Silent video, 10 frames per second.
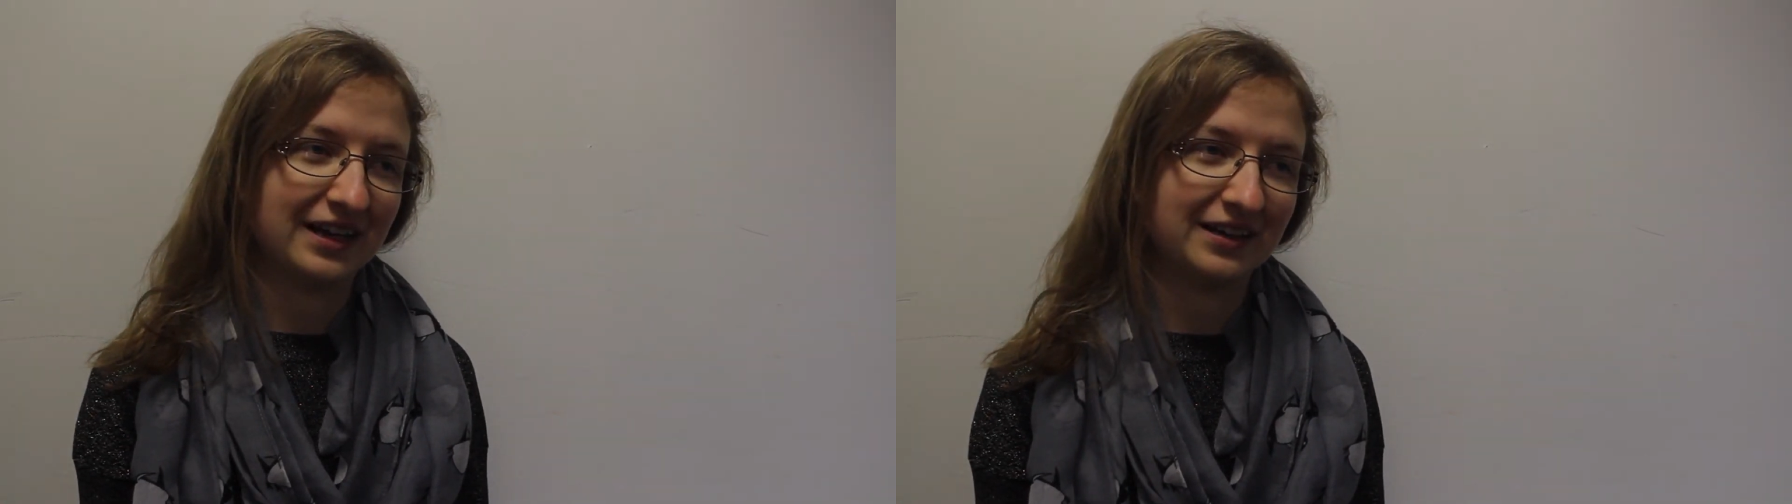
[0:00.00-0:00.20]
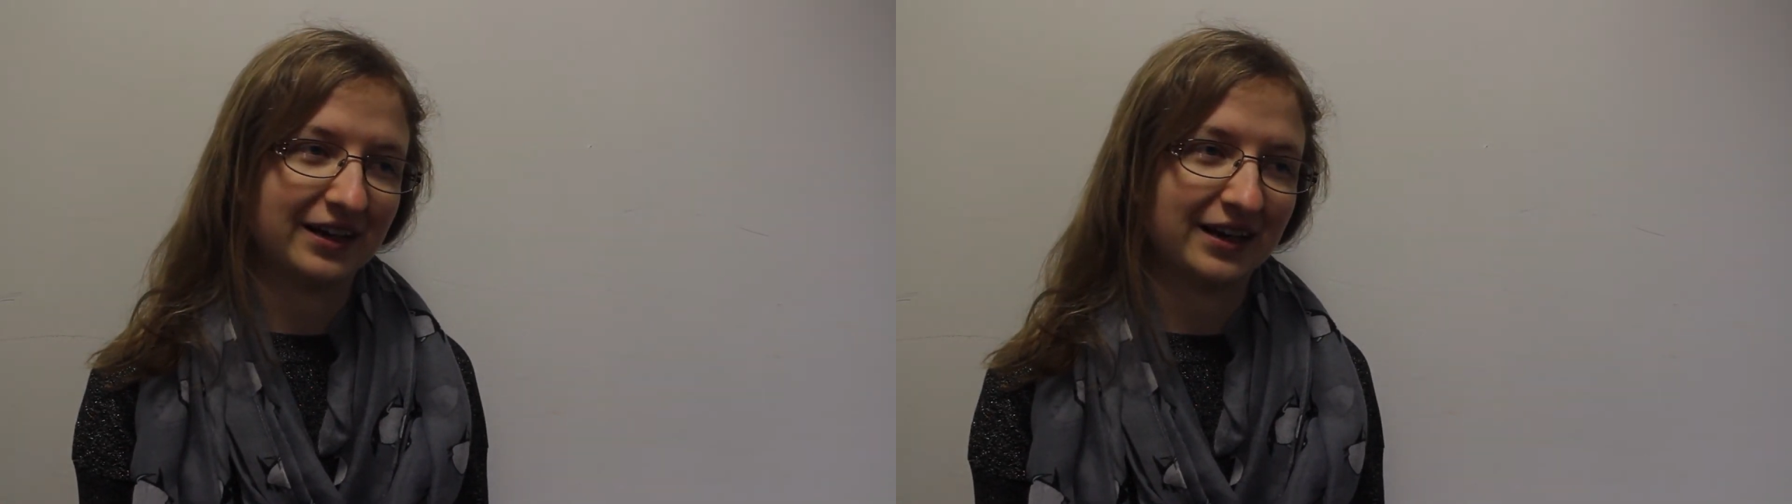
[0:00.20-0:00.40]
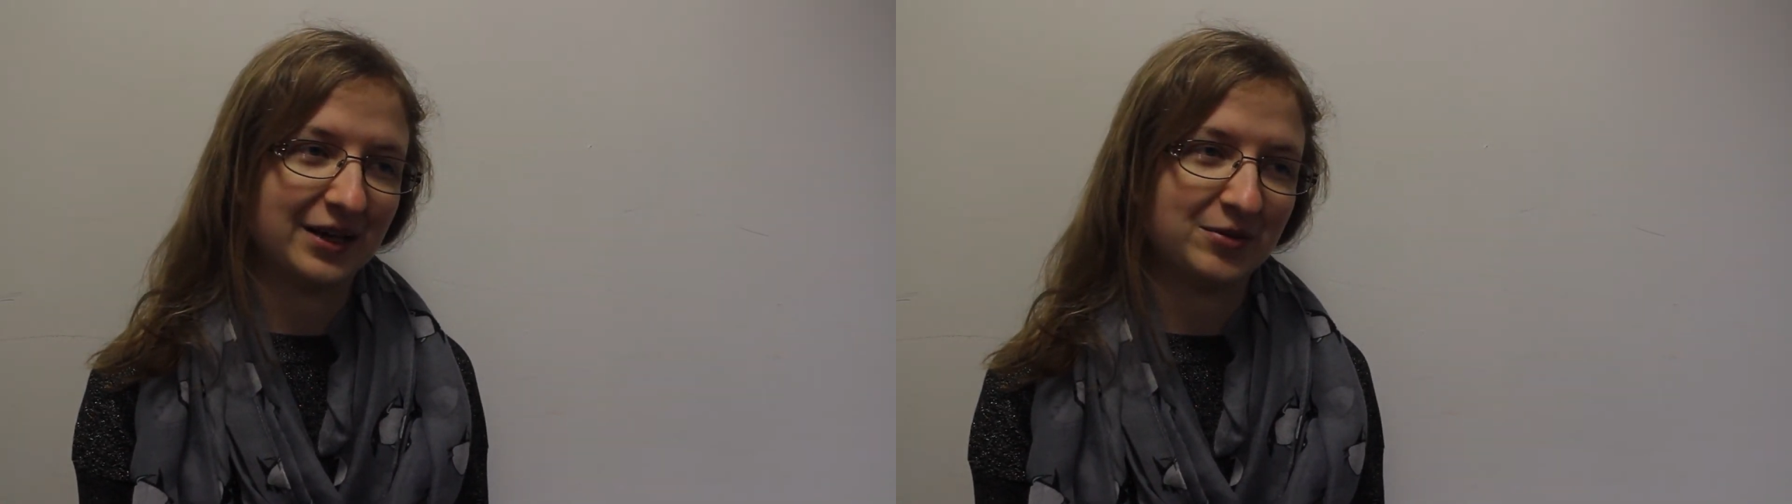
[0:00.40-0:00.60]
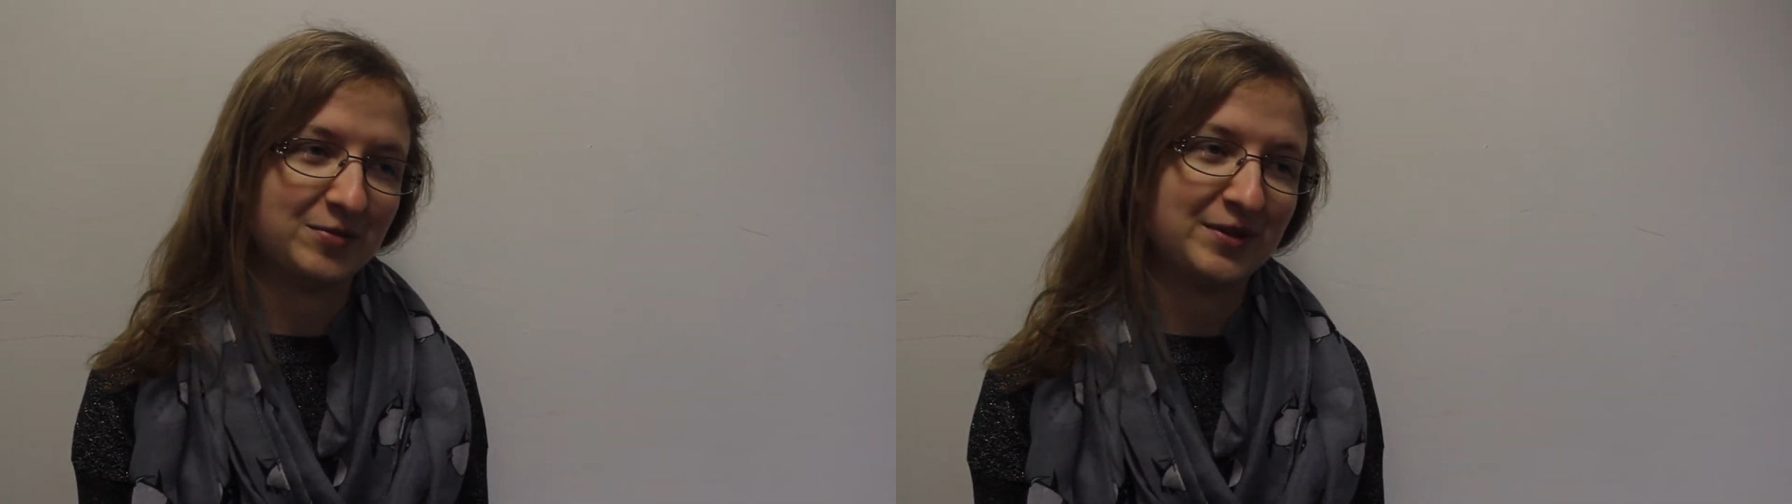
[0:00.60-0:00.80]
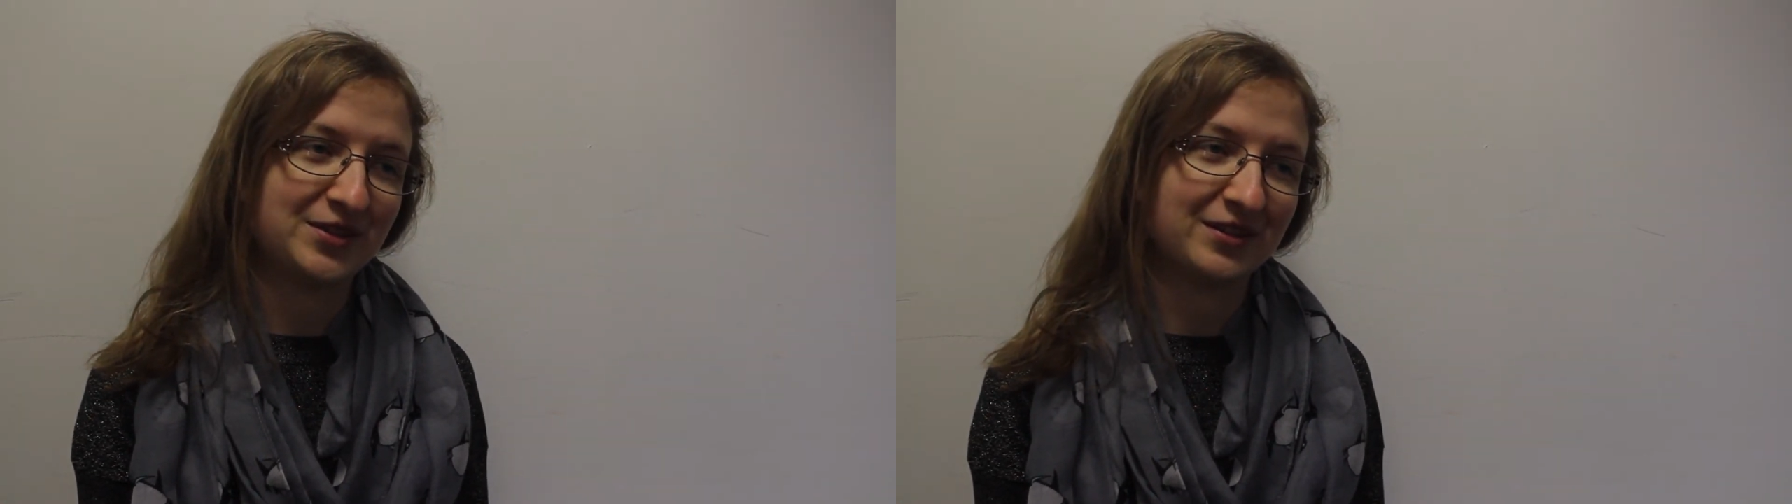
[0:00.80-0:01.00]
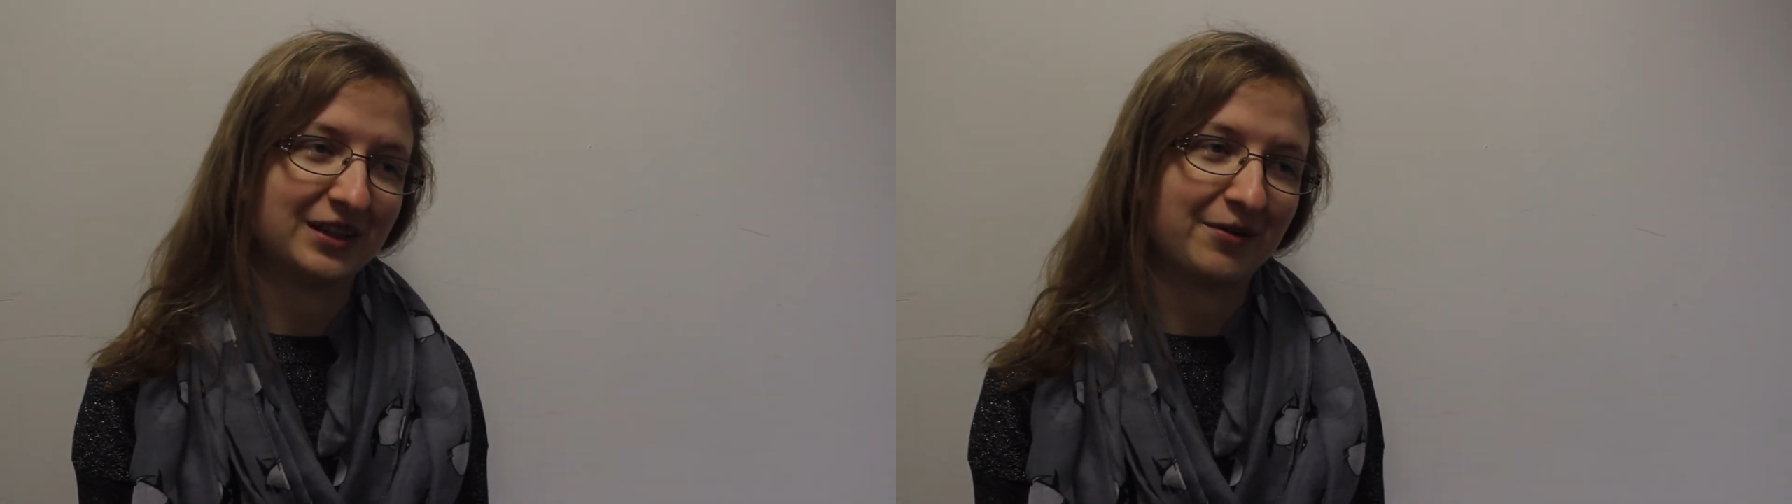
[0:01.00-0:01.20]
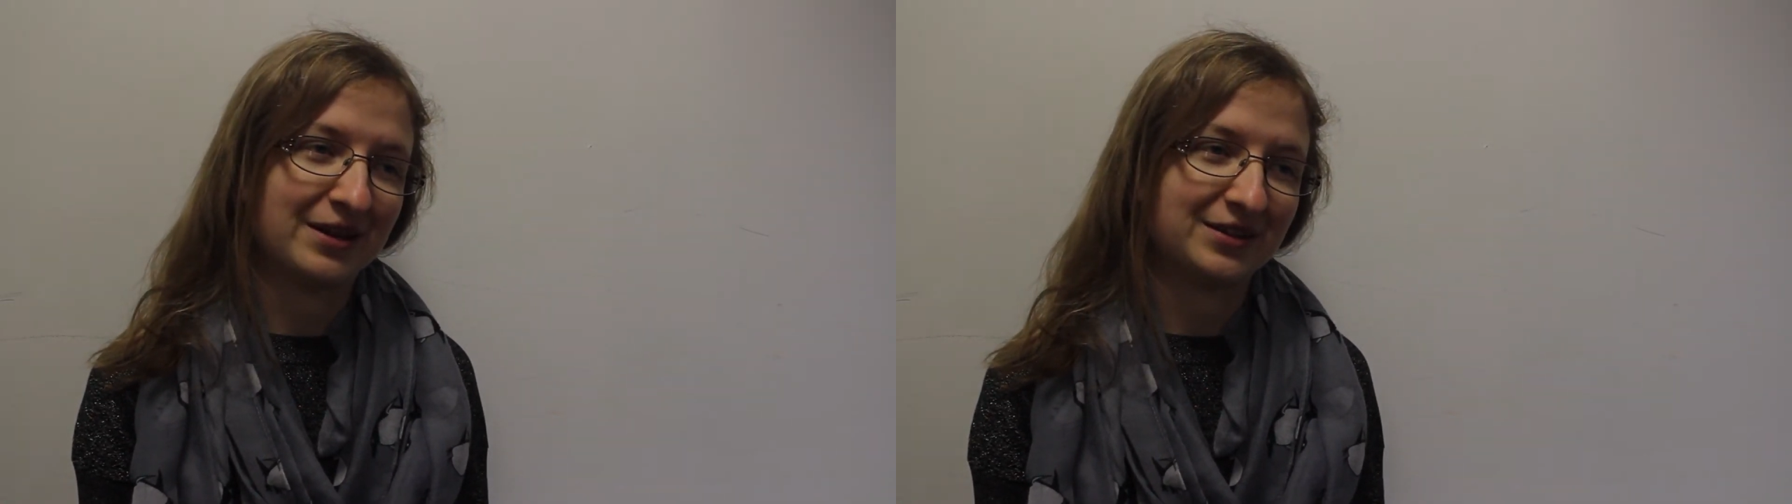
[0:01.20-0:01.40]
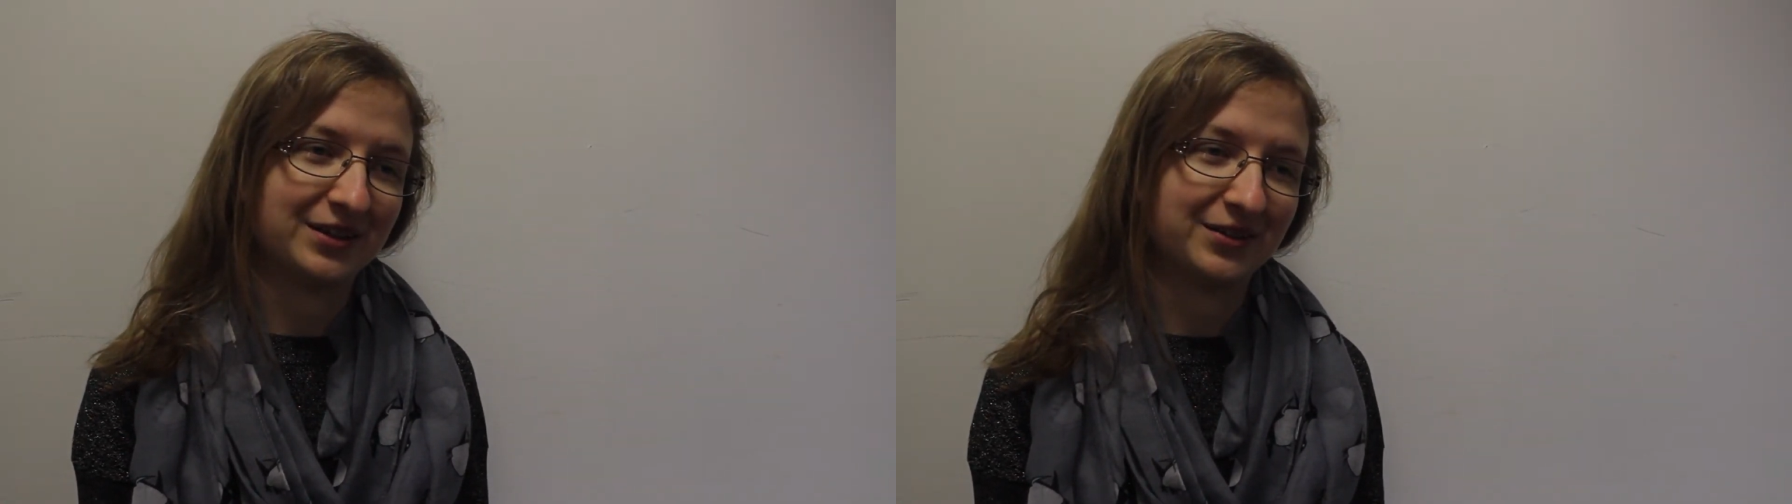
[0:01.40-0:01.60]
and I am the musical
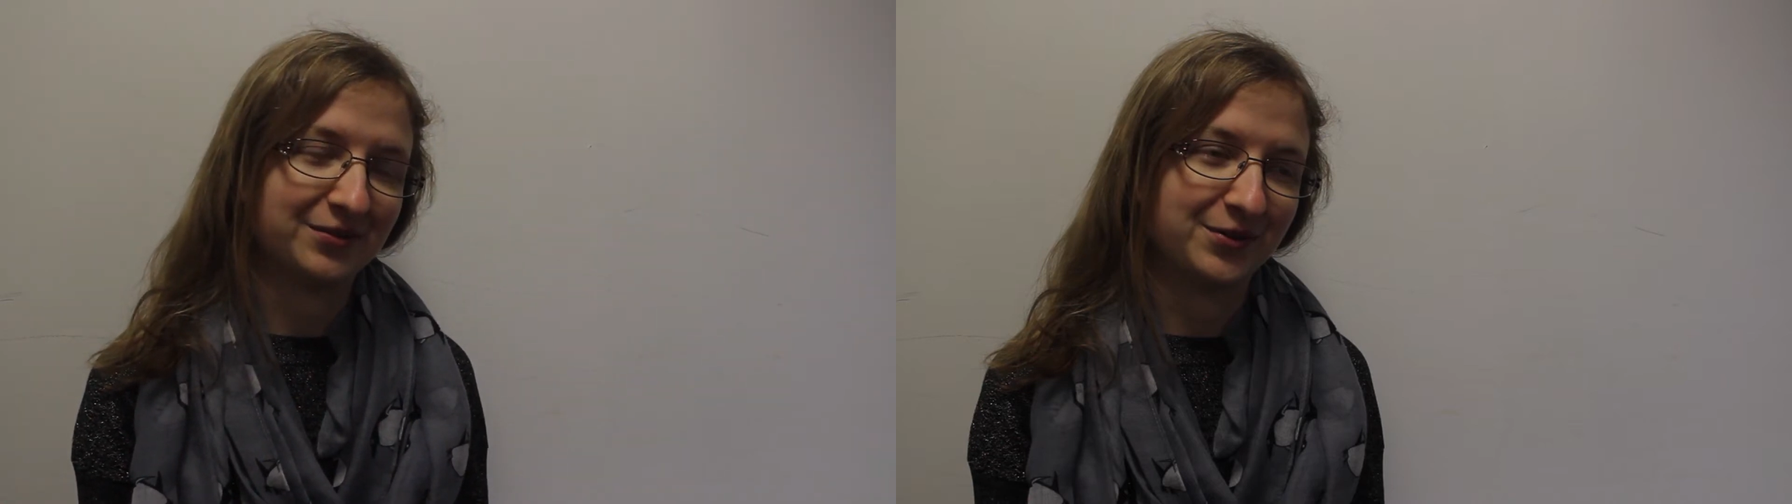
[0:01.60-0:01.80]
director